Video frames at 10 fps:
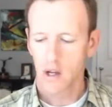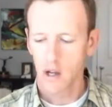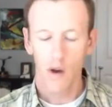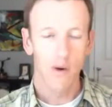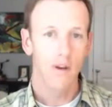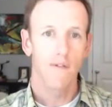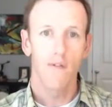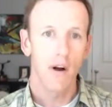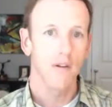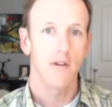You don't
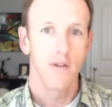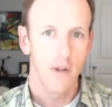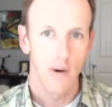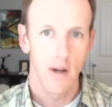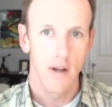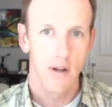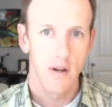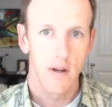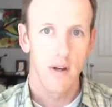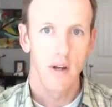default to it.
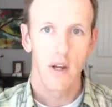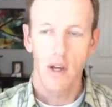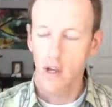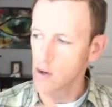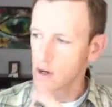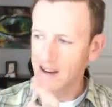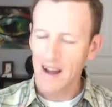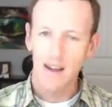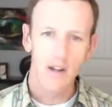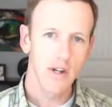You
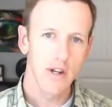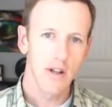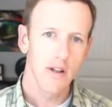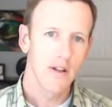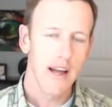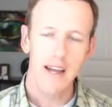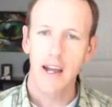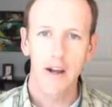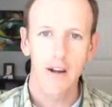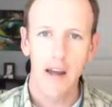acknowledge it like
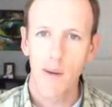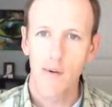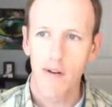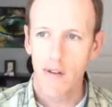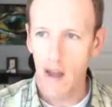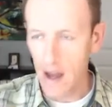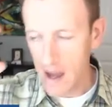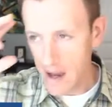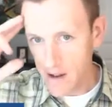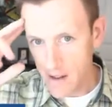a good neighbor. Say,
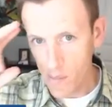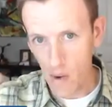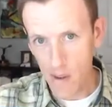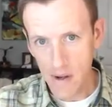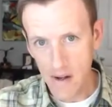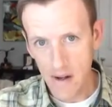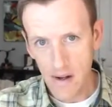hey, disappointment.